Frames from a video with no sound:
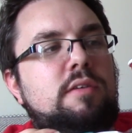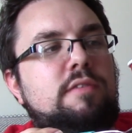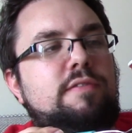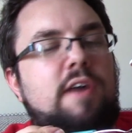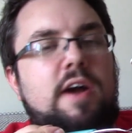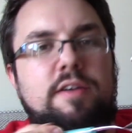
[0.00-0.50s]

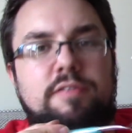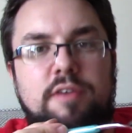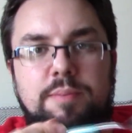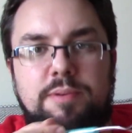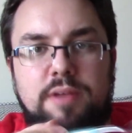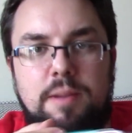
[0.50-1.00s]

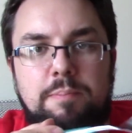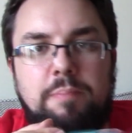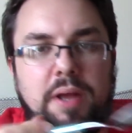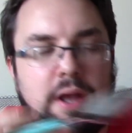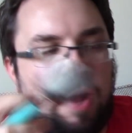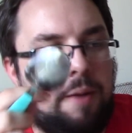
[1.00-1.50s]
33%
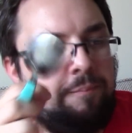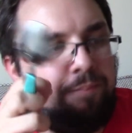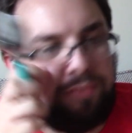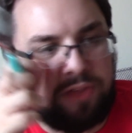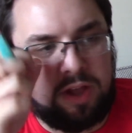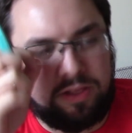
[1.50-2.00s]
bigger
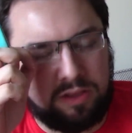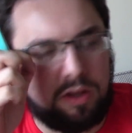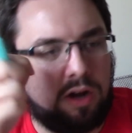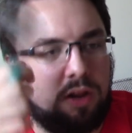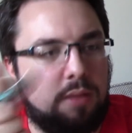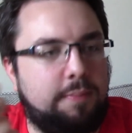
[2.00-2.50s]
than
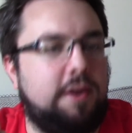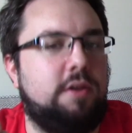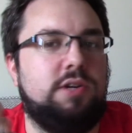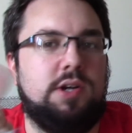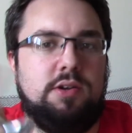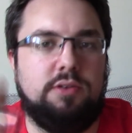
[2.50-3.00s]
kind of the Ben &
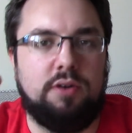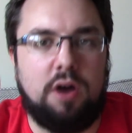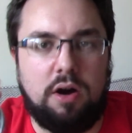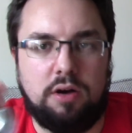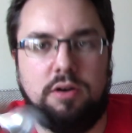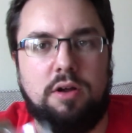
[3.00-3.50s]
Jerry's and
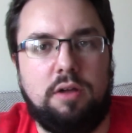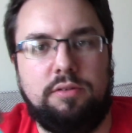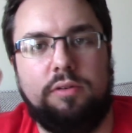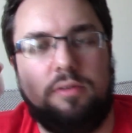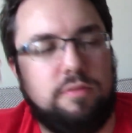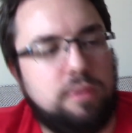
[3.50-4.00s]

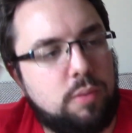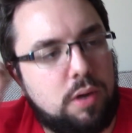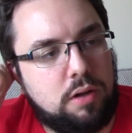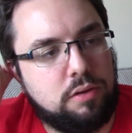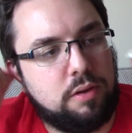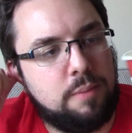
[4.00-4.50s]
Haagen-Dazs of the
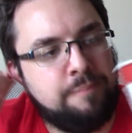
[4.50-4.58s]
world.